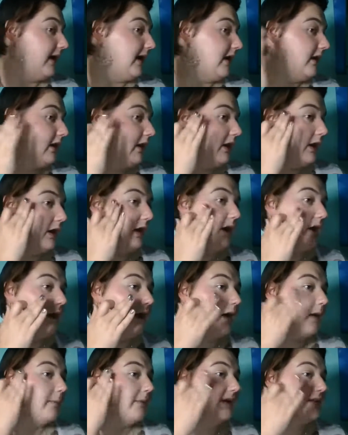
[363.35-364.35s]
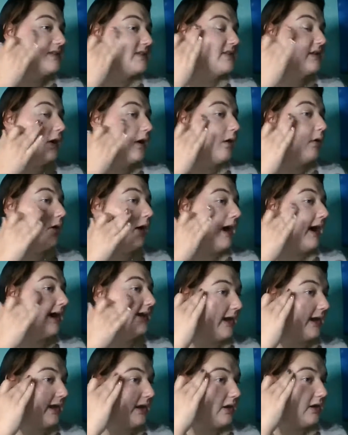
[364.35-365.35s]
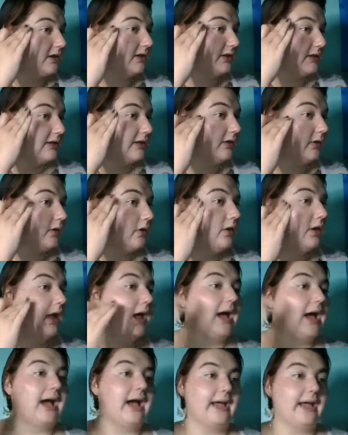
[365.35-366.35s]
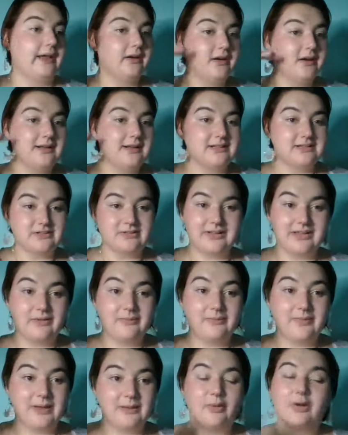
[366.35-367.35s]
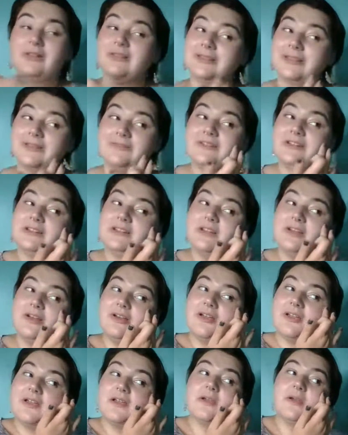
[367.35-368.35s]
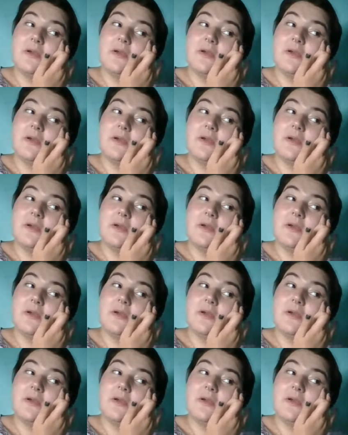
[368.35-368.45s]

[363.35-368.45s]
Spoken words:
And so I do mine a little higher. It's going to give me a more lifted look.